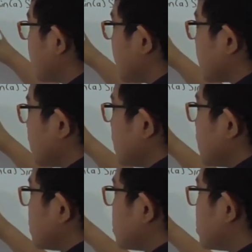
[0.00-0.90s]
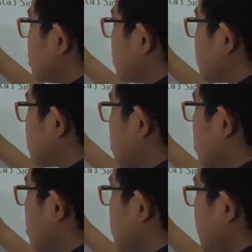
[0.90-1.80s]
by 2
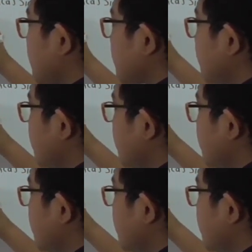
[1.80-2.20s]
cosine